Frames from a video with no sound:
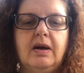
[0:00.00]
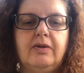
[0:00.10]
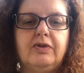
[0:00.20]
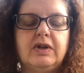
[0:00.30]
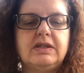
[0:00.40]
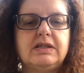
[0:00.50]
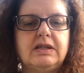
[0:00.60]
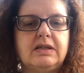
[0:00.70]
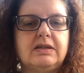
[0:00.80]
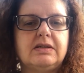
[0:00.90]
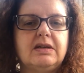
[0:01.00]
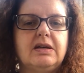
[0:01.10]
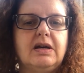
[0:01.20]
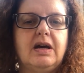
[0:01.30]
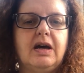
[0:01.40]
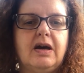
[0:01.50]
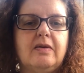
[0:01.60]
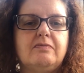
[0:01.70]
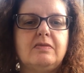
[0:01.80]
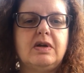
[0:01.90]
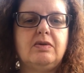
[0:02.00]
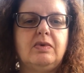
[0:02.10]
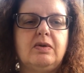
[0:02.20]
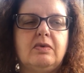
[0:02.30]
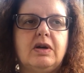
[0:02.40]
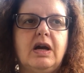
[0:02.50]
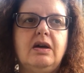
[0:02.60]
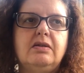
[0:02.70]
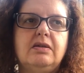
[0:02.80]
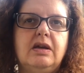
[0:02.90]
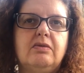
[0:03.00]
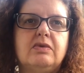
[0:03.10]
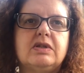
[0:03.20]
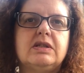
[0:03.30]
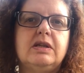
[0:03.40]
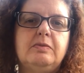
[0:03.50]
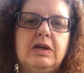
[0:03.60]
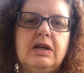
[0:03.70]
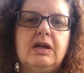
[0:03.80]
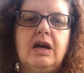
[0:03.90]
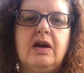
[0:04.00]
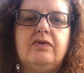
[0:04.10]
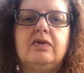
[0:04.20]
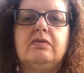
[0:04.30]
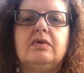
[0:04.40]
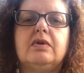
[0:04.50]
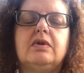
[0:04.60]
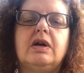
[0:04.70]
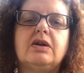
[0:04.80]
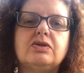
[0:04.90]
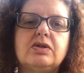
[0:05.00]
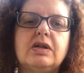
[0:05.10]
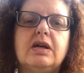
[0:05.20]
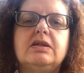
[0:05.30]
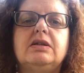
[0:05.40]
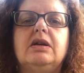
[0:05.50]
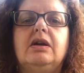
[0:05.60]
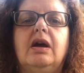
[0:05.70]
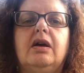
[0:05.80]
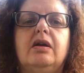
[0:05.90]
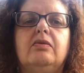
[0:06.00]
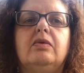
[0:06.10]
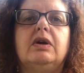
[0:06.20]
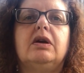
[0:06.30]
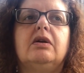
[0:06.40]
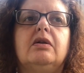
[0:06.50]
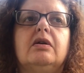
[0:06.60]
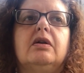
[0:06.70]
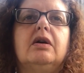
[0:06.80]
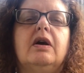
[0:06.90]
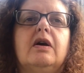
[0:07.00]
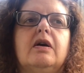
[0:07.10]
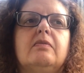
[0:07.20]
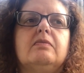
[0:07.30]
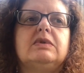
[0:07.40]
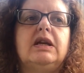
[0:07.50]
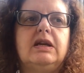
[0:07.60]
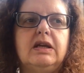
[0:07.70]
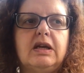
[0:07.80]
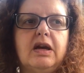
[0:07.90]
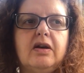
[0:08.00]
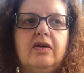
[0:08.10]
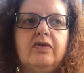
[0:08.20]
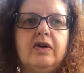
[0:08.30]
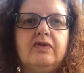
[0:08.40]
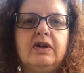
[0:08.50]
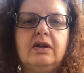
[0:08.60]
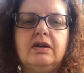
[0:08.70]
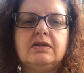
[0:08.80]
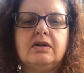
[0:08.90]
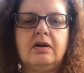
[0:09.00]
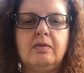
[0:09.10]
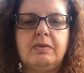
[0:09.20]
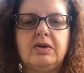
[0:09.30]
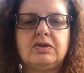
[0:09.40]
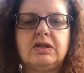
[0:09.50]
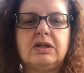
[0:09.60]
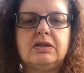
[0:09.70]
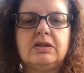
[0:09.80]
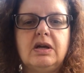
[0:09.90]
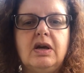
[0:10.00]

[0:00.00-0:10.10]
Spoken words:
For instance, when we're healthy and we're sleeping enough and we're exercising and we are taking care of our feelings and our emotions,